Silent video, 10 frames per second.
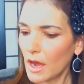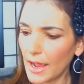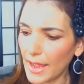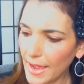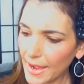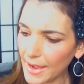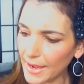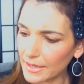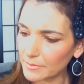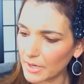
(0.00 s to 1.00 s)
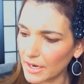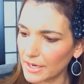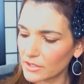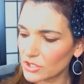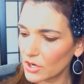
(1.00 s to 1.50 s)
I had
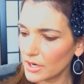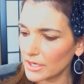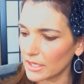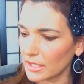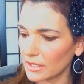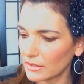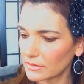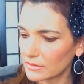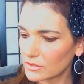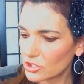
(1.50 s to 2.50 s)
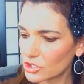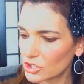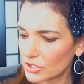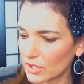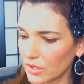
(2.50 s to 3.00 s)
my tawny
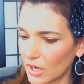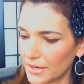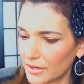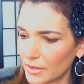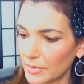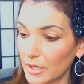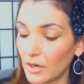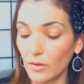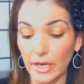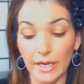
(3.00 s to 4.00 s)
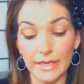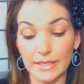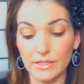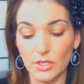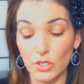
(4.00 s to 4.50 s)
liner, but okay, I
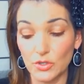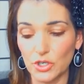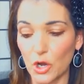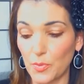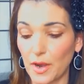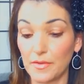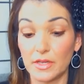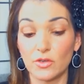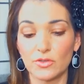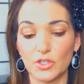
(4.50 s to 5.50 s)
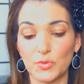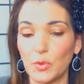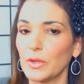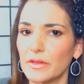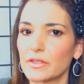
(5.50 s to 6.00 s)
guess I'll use dark brown and then use a
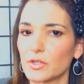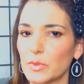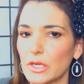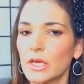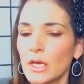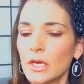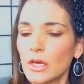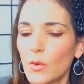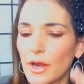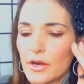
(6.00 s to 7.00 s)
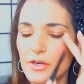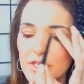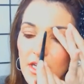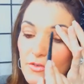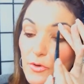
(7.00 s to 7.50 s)
spoolie. This will be quite
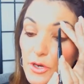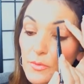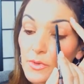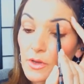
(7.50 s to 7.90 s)
entertaining for you.